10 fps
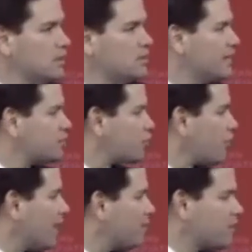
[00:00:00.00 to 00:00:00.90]
They
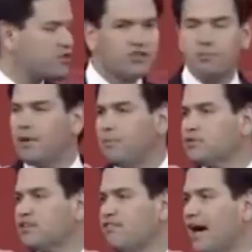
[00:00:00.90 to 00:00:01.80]
describe us as a people
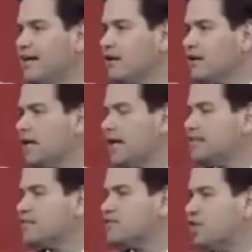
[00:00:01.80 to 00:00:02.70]
divided on
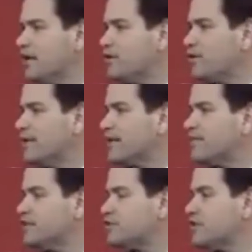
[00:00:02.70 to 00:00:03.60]
lines of gender and
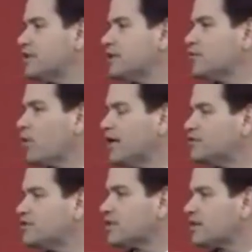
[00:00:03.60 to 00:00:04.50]
ethnicity and
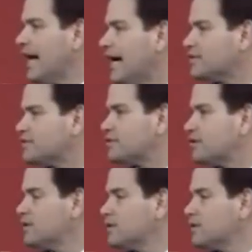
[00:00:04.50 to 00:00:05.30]
race and class.